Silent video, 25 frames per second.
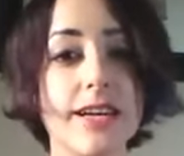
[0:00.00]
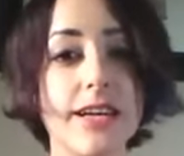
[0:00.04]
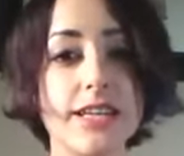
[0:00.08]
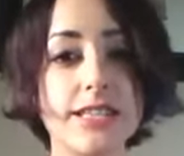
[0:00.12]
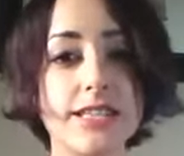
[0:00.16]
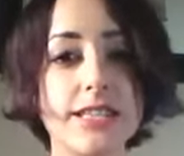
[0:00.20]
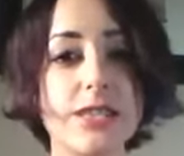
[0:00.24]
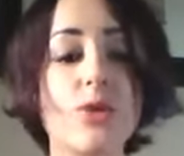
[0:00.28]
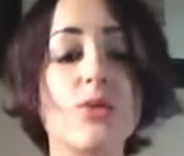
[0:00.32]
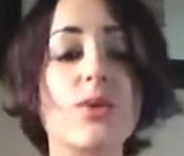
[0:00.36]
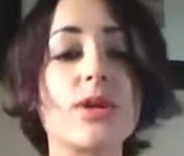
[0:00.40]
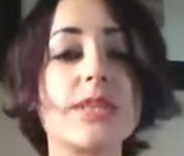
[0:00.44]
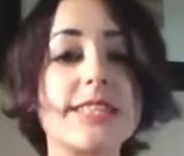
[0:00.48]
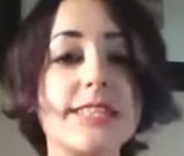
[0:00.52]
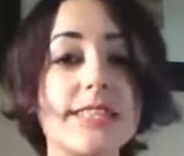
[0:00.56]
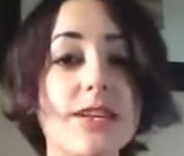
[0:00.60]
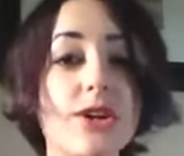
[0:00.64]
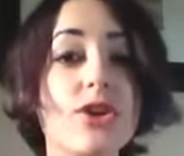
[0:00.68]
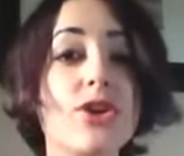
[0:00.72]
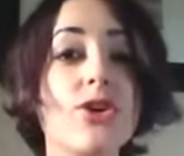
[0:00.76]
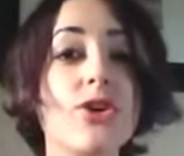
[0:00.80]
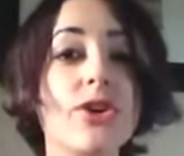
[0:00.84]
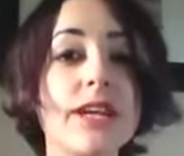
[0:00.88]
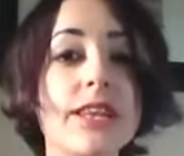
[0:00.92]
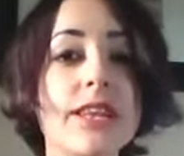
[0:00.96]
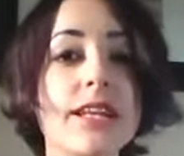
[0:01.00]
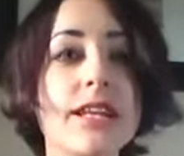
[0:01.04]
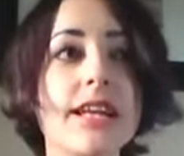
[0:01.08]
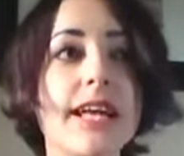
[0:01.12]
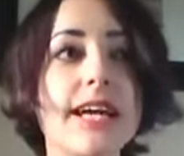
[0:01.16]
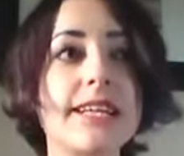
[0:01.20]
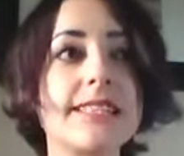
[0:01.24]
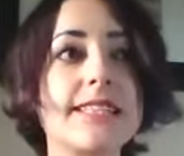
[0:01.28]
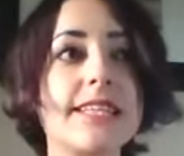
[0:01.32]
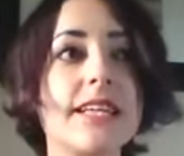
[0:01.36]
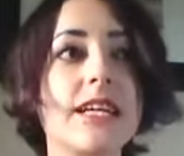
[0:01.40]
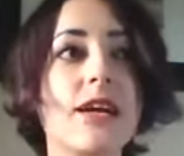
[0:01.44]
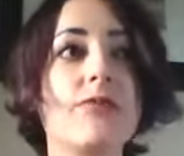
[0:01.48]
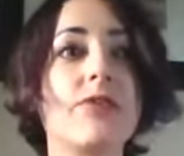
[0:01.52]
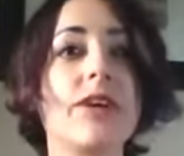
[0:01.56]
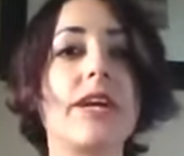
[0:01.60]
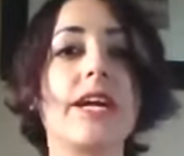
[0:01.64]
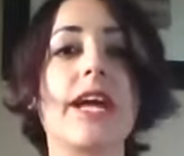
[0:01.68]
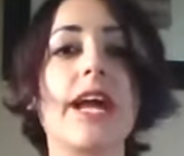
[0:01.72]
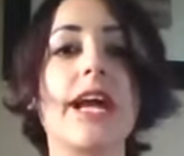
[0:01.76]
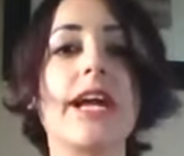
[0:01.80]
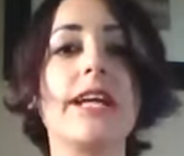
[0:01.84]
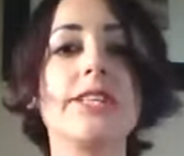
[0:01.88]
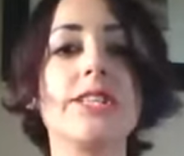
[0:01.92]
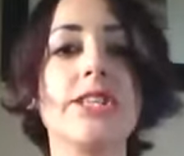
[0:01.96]
So we're still learning the lesson of
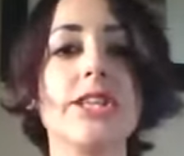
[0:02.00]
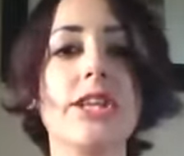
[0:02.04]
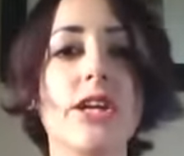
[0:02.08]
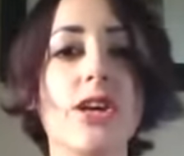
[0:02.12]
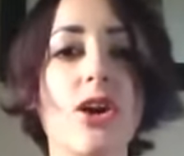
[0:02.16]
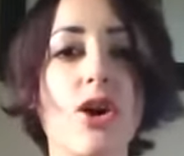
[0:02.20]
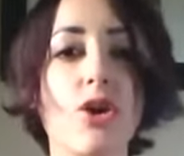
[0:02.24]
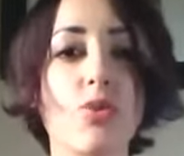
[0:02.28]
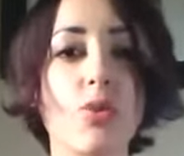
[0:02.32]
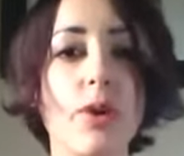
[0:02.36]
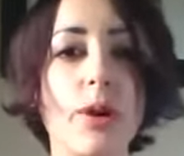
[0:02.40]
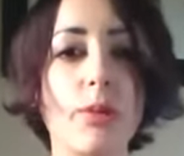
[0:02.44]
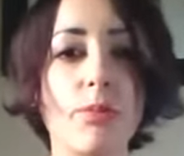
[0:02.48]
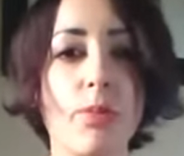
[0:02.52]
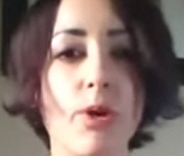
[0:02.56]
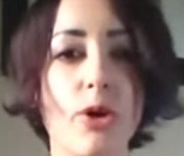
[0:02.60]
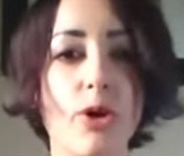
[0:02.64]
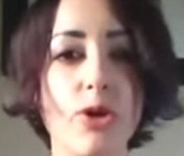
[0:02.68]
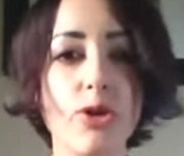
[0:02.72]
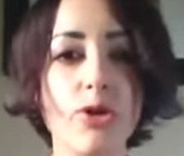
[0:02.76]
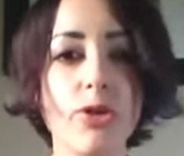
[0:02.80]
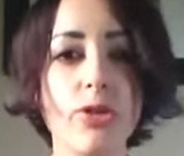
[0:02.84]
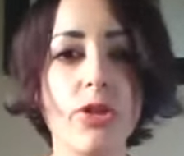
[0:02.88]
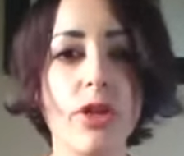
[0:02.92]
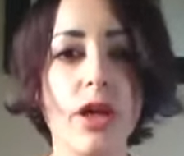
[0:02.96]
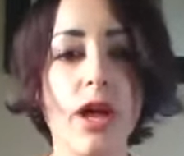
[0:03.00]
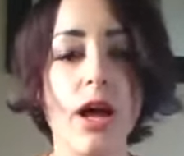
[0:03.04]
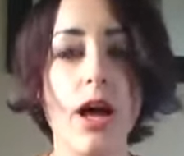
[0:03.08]
engaging in our rebirth